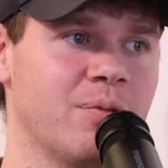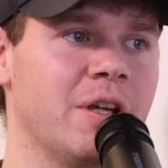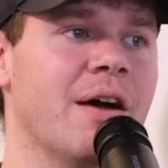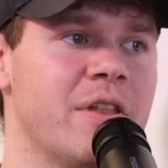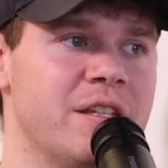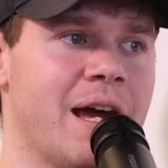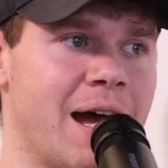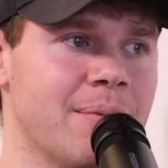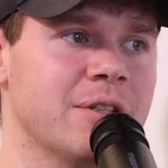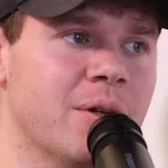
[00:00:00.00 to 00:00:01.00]
where you have the
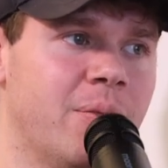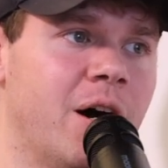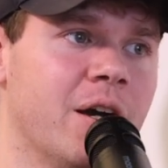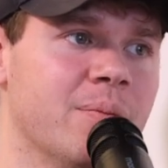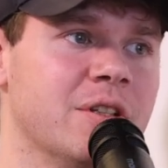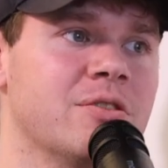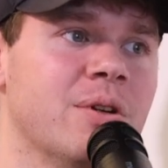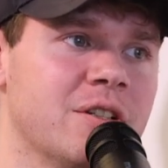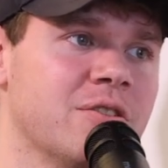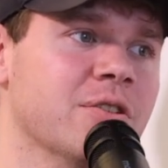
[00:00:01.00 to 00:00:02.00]
tabs at the bottom and
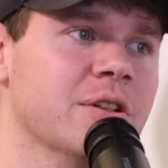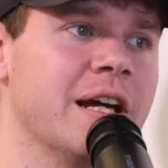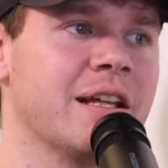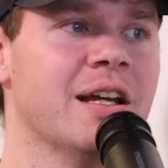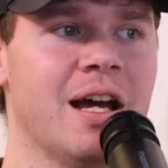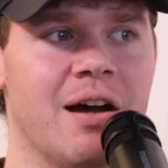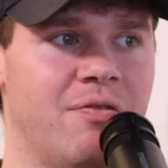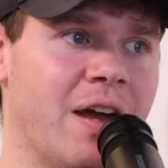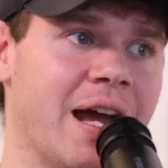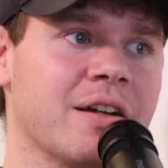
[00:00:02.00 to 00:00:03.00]
switch through like
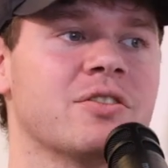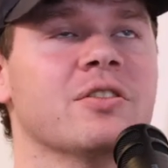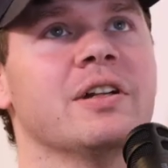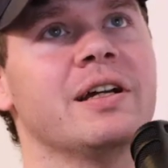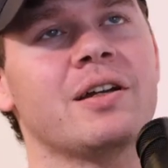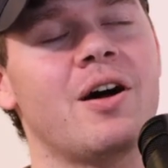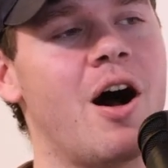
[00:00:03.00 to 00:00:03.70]
effects or like